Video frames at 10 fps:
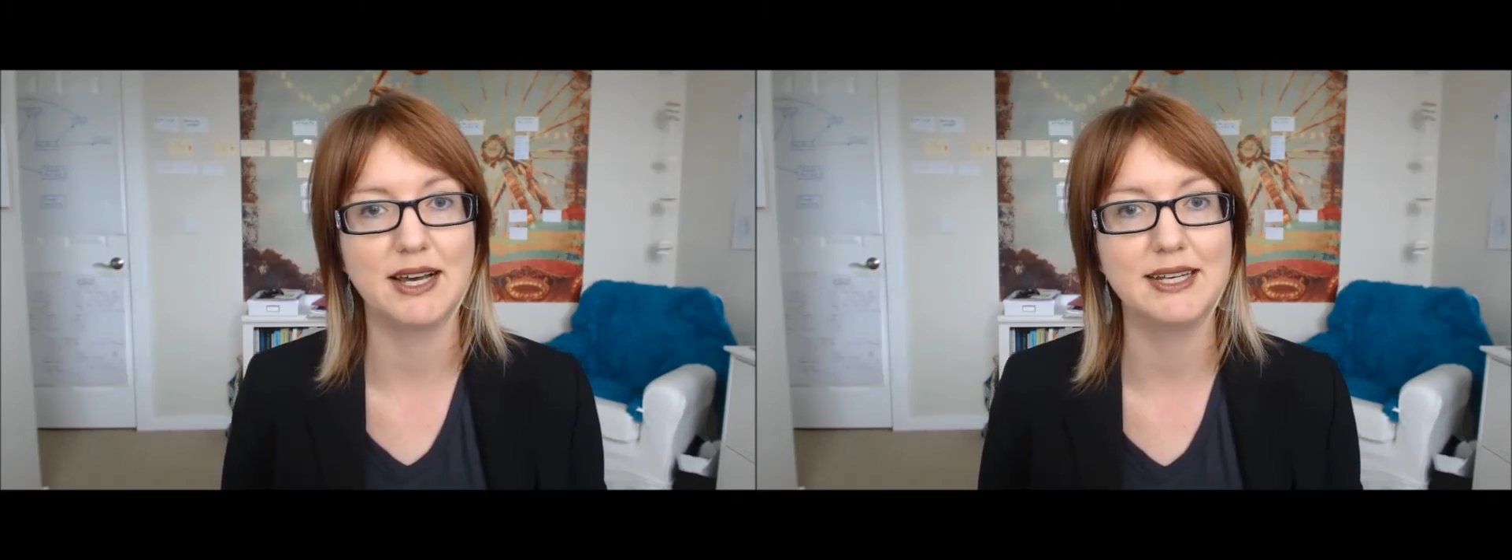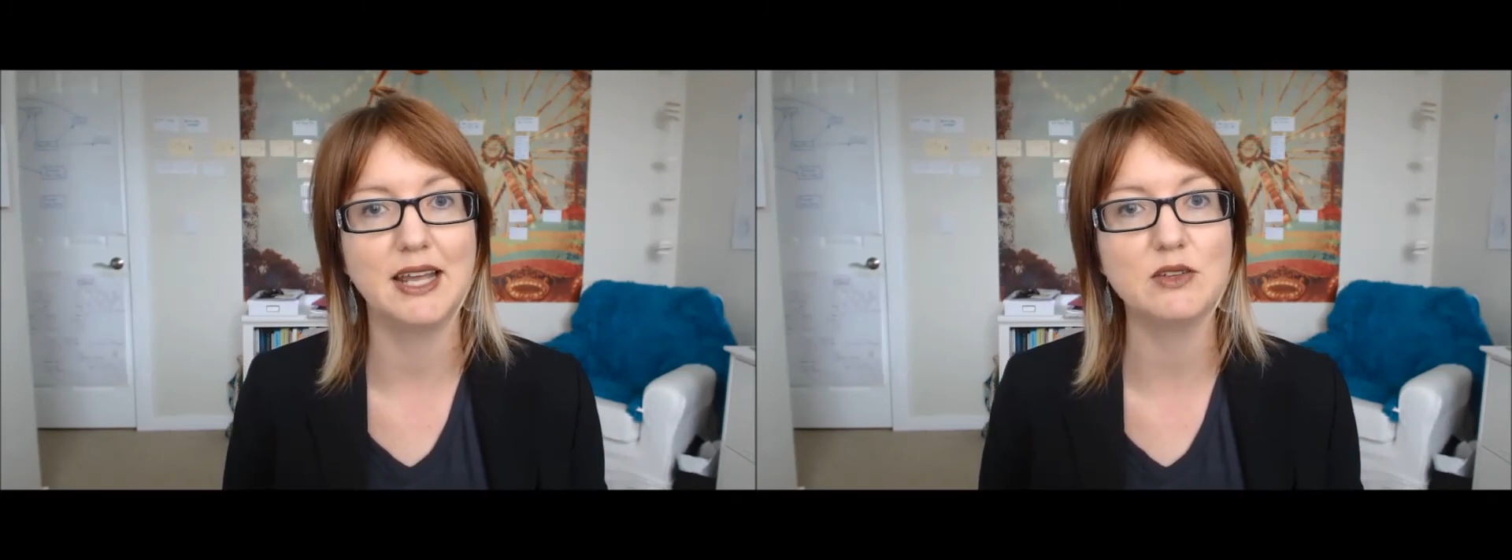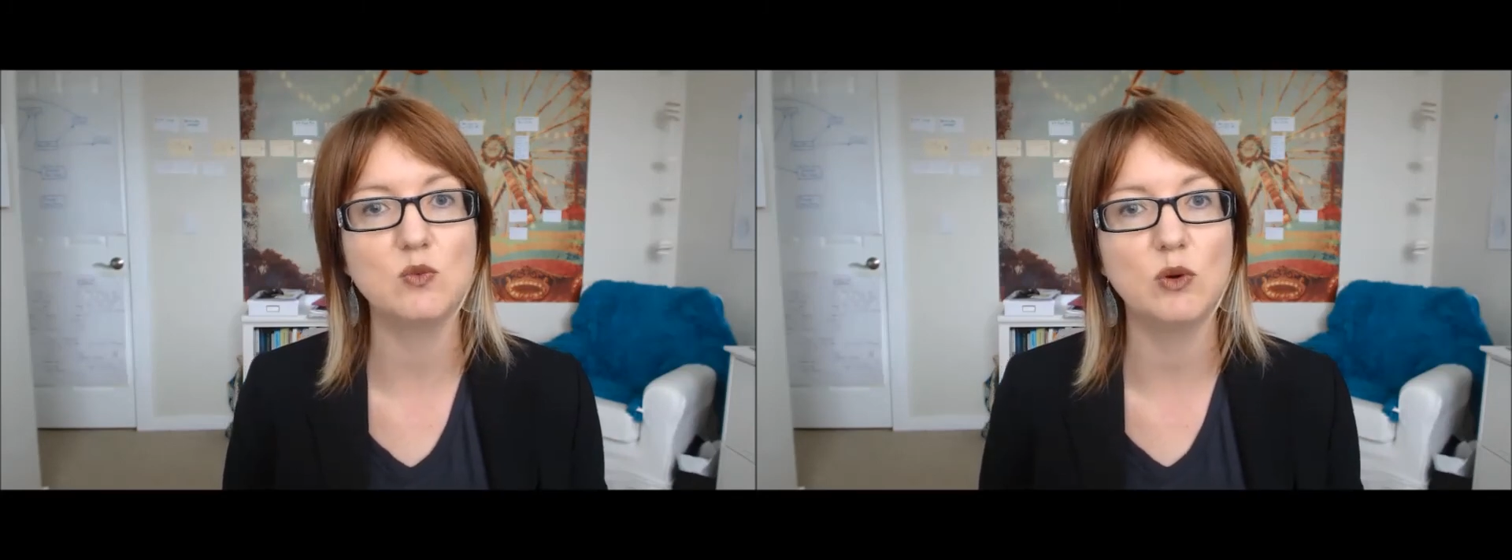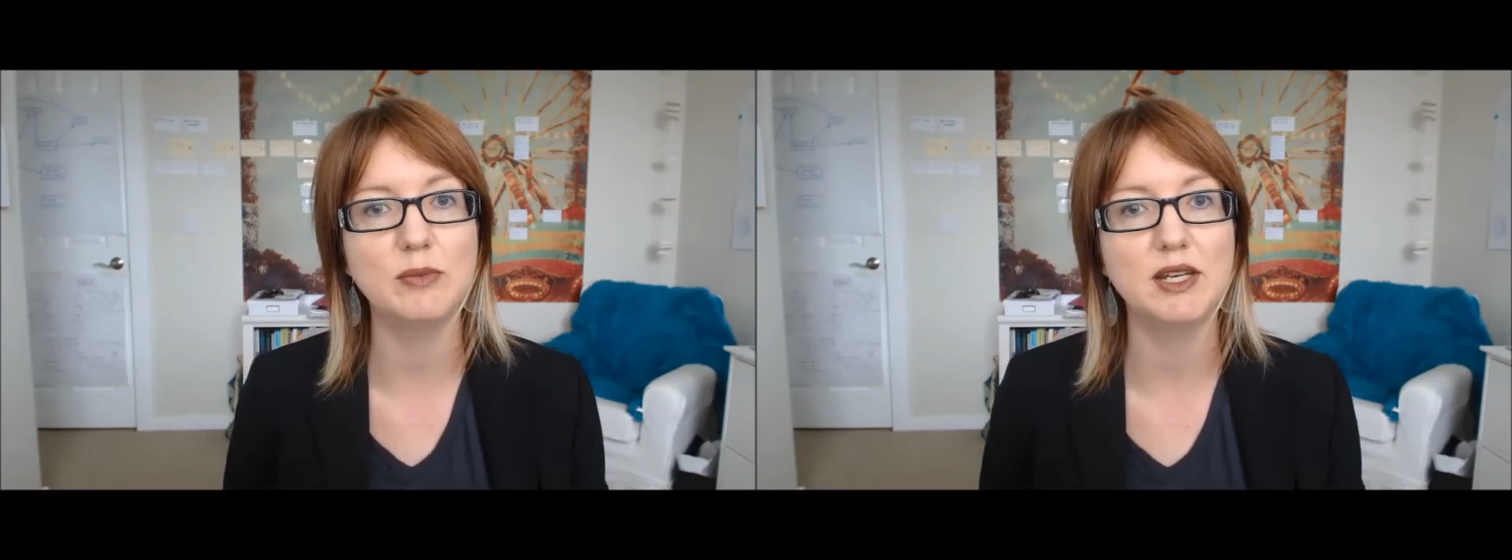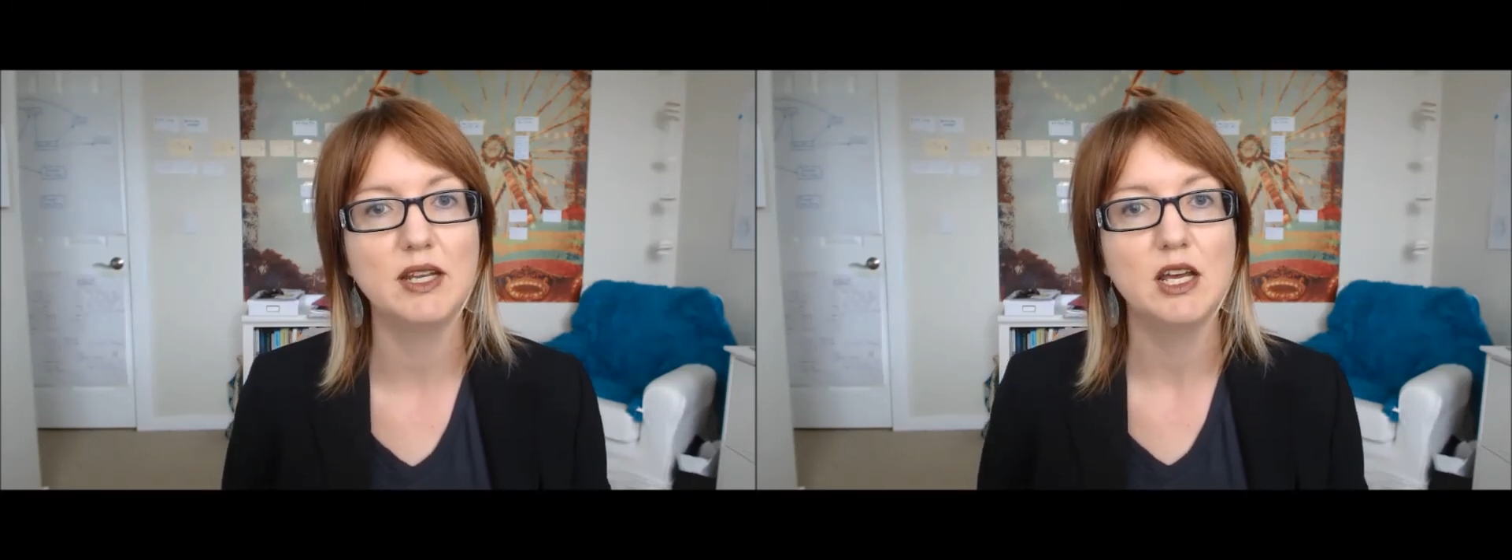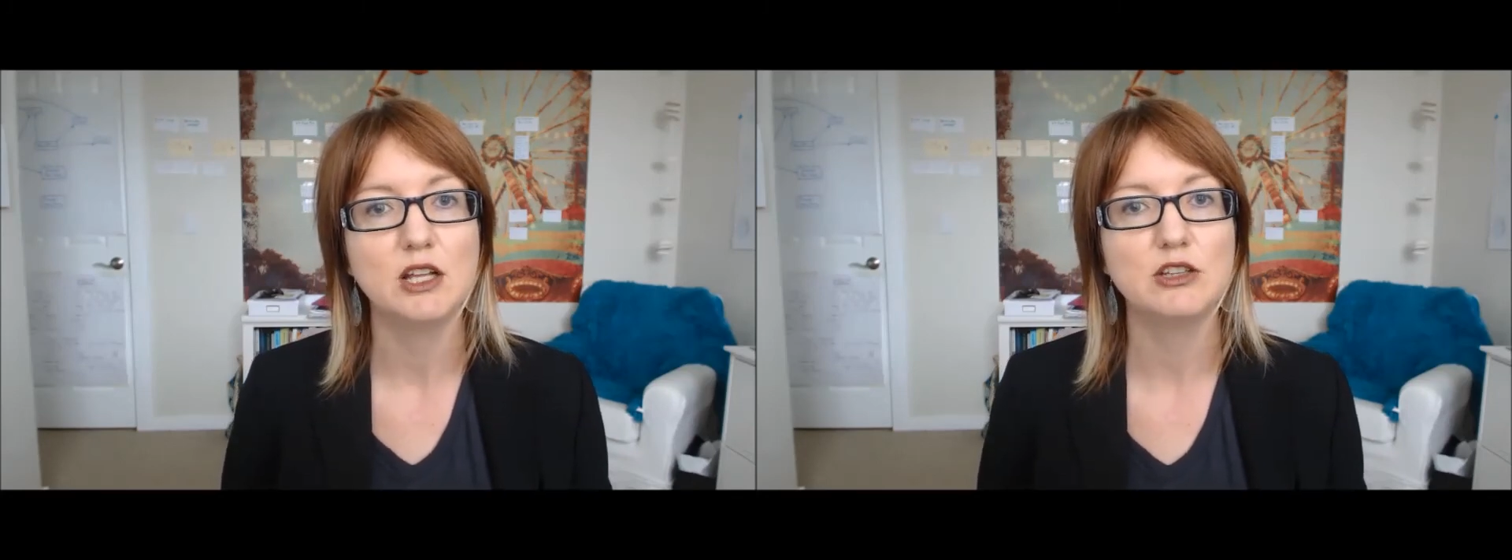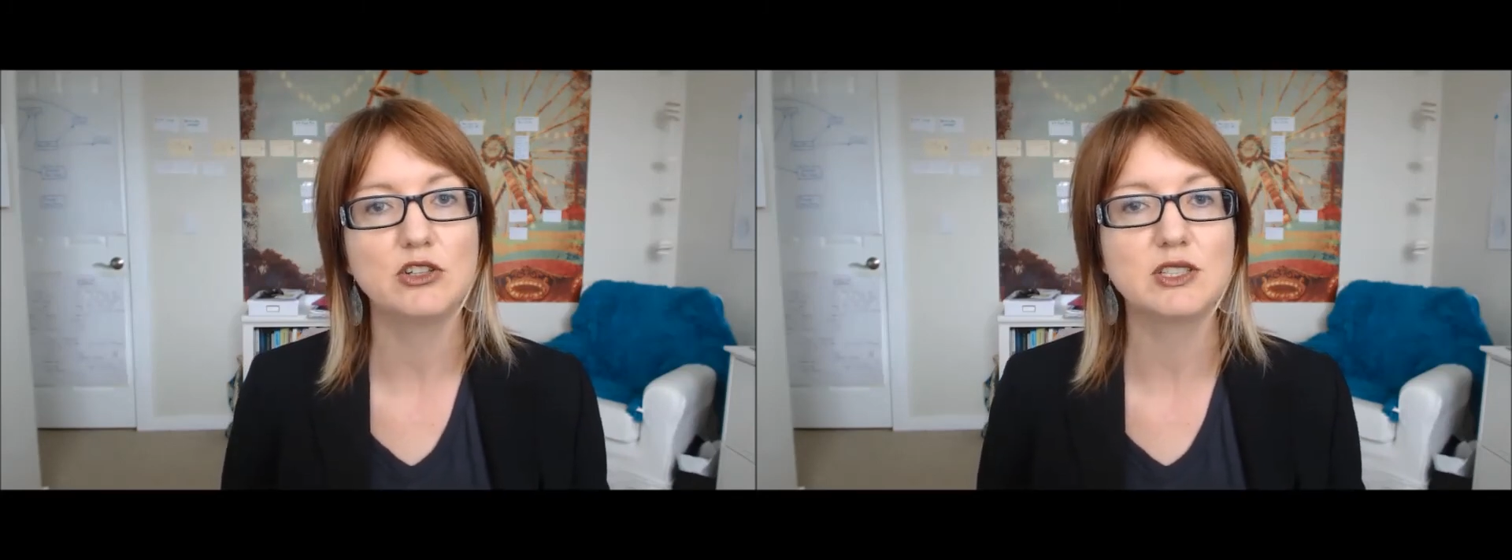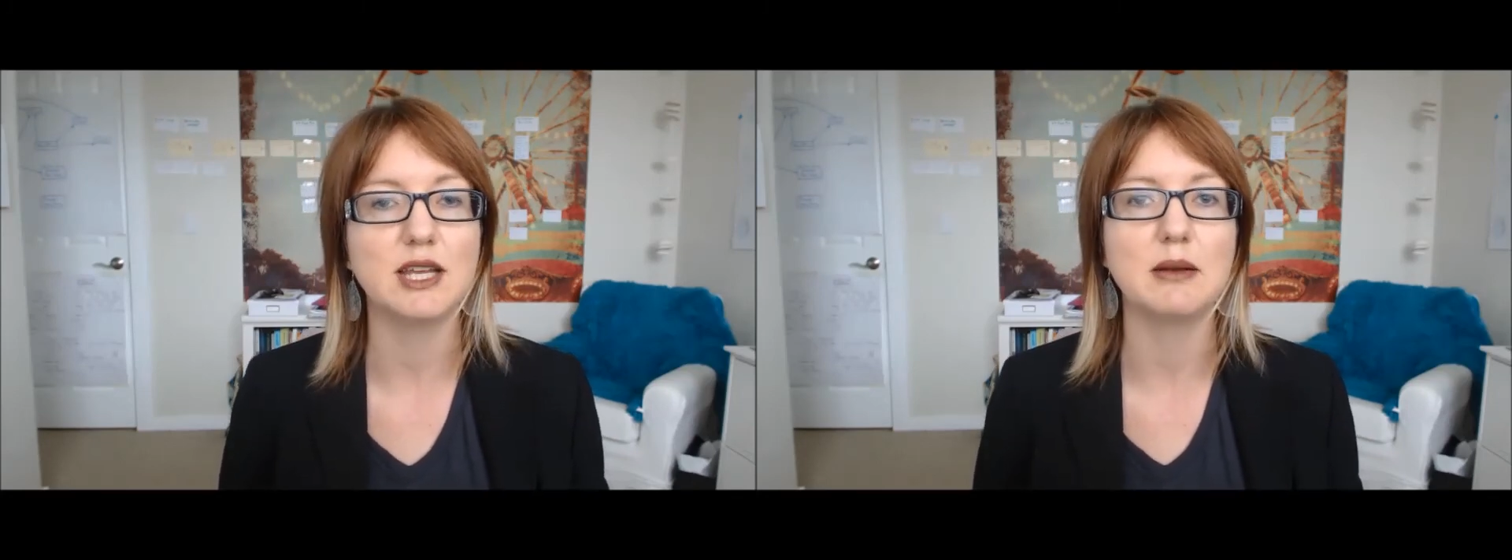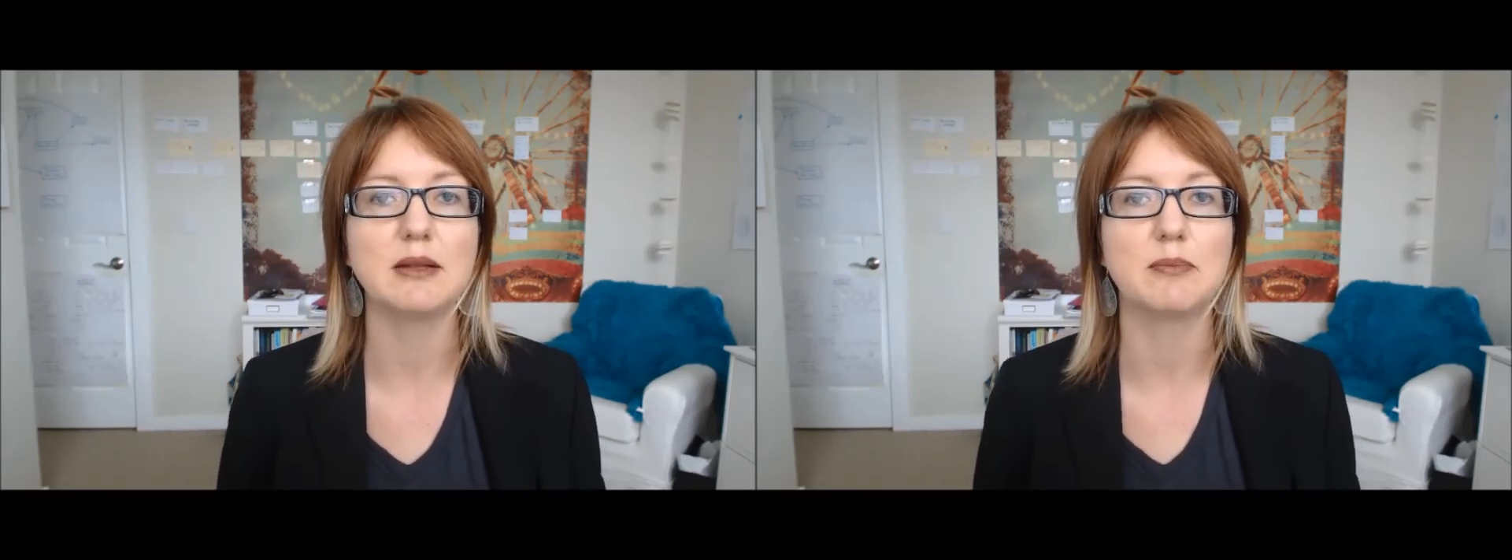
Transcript: Another woman looked at